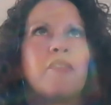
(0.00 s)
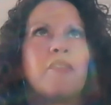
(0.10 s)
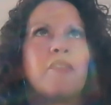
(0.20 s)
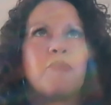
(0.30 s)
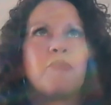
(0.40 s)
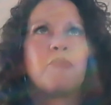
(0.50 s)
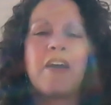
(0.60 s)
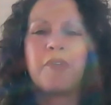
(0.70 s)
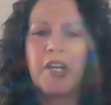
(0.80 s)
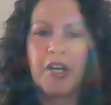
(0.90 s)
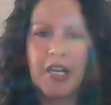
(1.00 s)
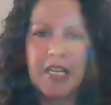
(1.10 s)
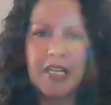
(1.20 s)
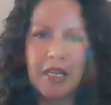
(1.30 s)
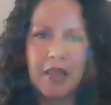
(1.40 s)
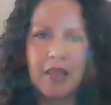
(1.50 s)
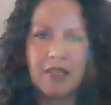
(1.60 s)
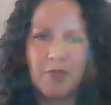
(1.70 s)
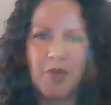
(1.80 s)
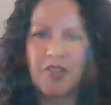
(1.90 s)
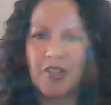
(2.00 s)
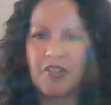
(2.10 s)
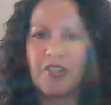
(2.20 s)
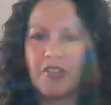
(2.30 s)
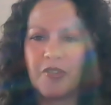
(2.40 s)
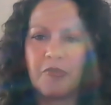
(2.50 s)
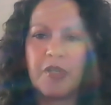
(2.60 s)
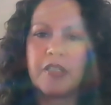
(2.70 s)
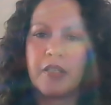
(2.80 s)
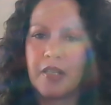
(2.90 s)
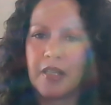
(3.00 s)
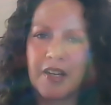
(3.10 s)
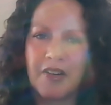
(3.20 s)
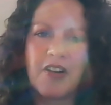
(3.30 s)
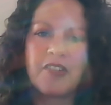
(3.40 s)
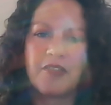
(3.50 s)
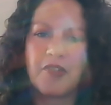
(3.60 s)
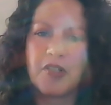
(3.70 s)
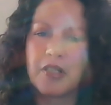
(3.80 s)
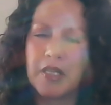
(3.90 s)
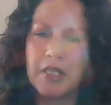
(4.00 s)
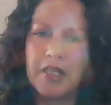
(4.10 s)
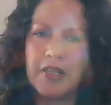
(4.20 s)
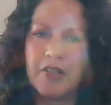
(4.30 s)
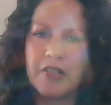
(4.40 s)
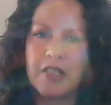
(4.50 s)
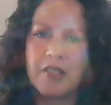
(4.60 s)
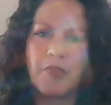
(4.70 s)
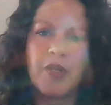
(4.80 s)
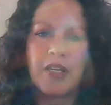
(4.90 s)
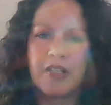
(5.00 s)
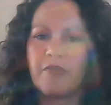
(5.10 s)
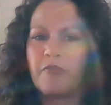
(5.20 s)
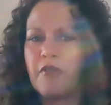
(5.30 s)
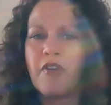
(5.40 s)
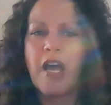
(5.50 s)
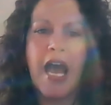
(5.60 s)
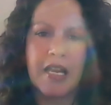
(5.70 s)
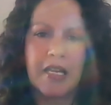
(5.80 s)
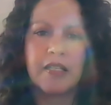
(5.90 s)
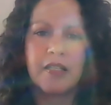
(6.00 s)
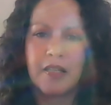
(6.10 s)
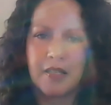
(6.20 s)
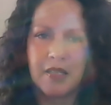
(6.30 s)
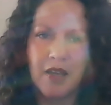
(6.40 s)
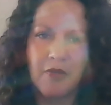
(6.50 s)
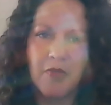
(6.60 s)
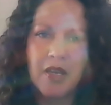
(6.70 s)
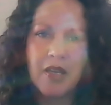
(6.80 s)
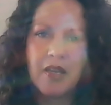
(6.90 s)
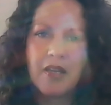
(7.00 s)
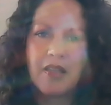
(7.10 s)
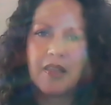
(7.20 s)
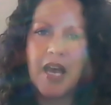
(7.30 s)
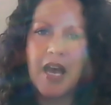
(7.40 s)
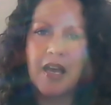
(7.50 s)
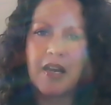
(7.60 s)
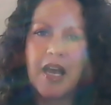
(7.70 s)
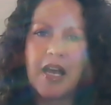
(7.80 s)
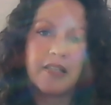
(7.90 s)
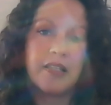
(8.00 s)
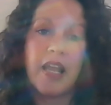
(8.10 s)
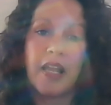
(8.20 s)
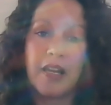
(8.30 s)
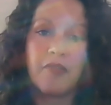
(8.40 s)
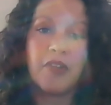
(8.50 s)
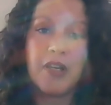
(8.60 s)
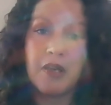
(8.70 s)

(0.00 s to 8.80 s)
the reason that we are in this position and the reason that there are diversity leaders is because we've had a system that has negatively